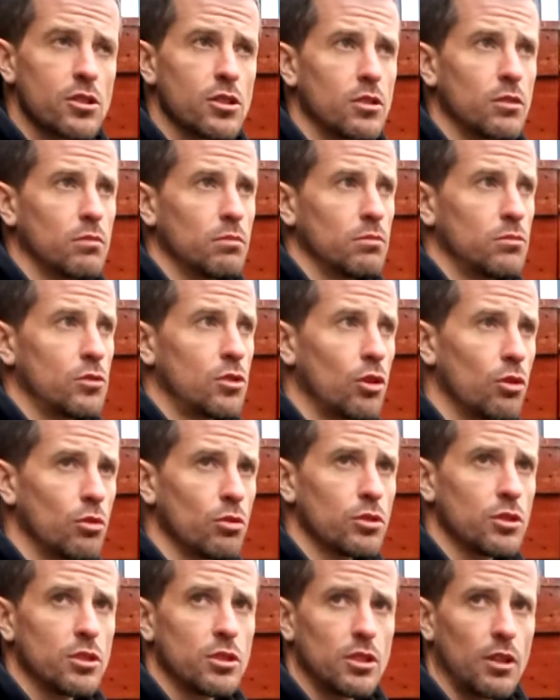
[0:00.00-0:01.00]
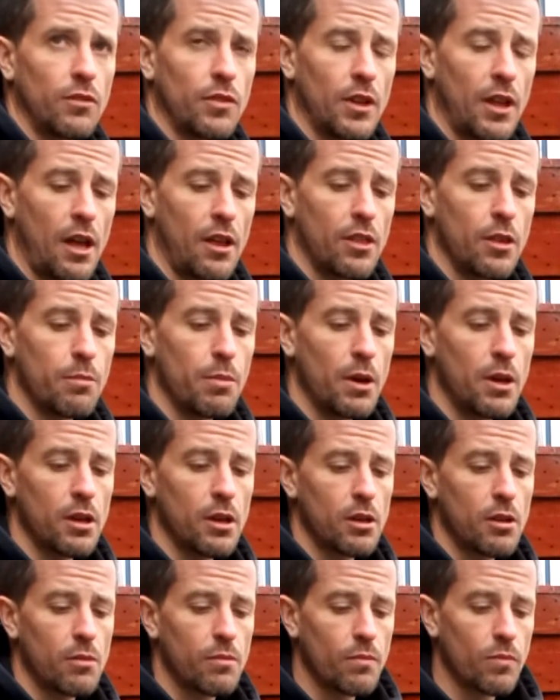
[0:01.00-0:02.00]
and tools and stuff like that in the
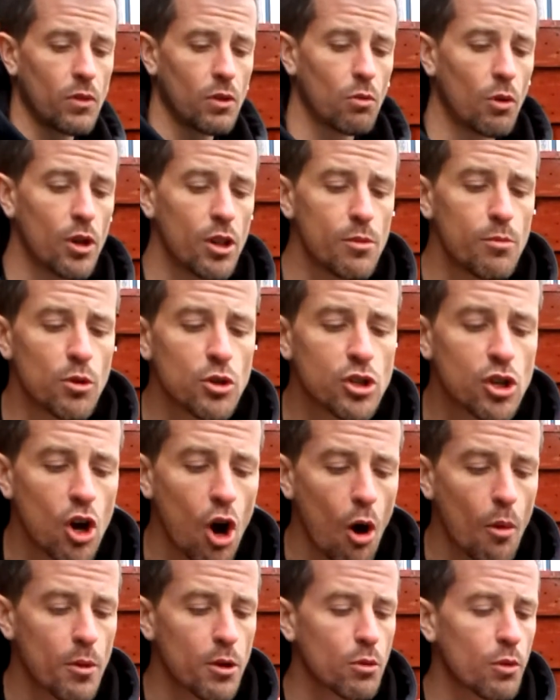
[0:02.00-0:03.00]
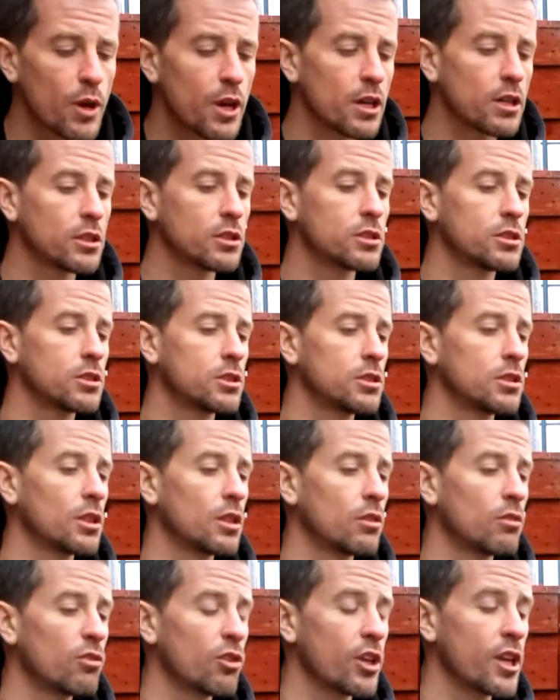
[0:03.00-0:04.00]
bike. One of the most common ways,
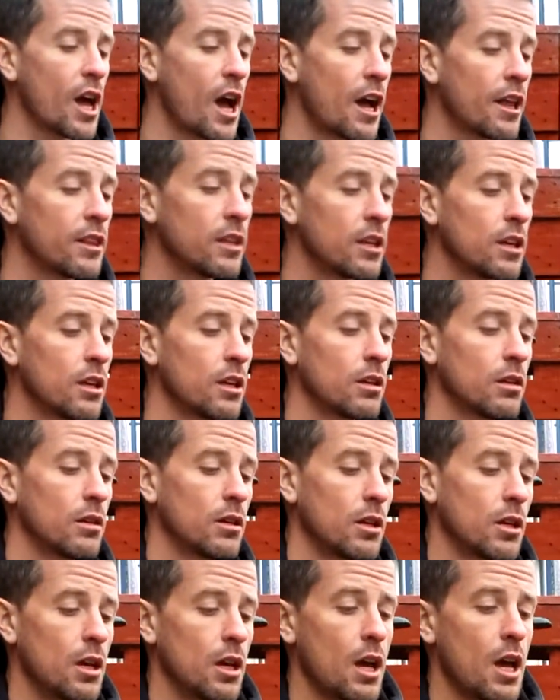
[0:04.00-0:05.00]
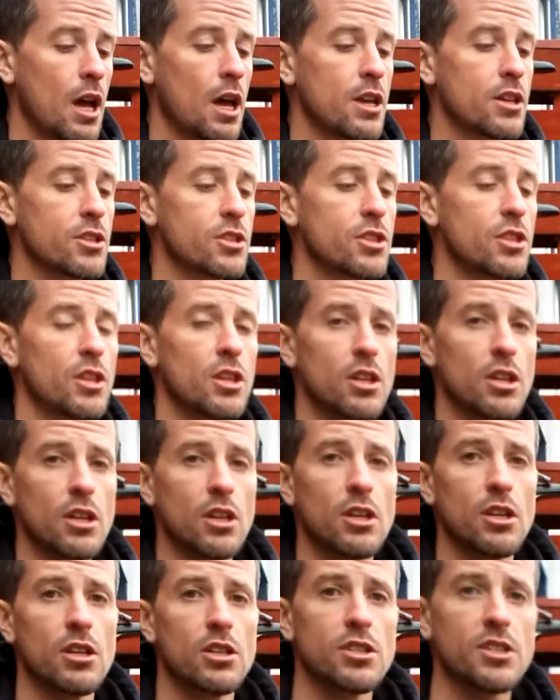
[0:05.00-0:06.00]
and really handy, is
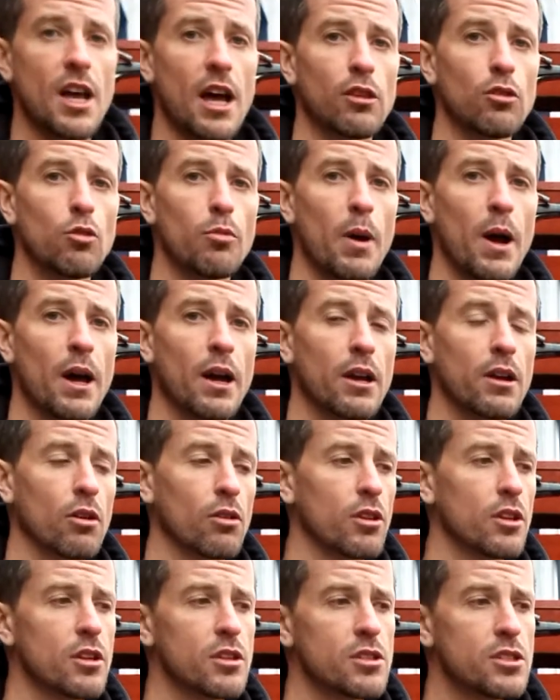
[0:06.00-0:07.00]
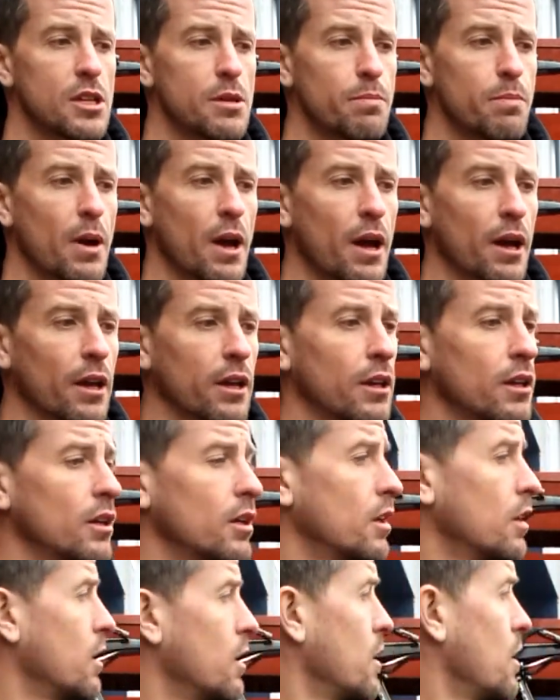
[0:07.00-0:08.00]
the saddlebag or the seat pack.
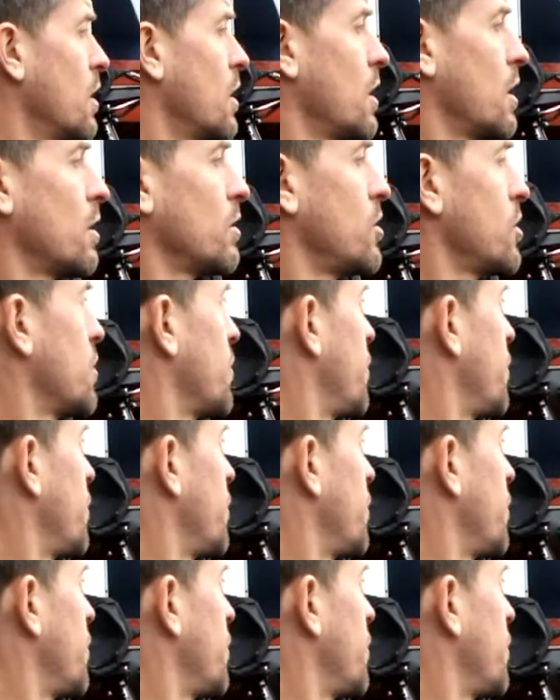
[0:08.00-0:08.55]
It just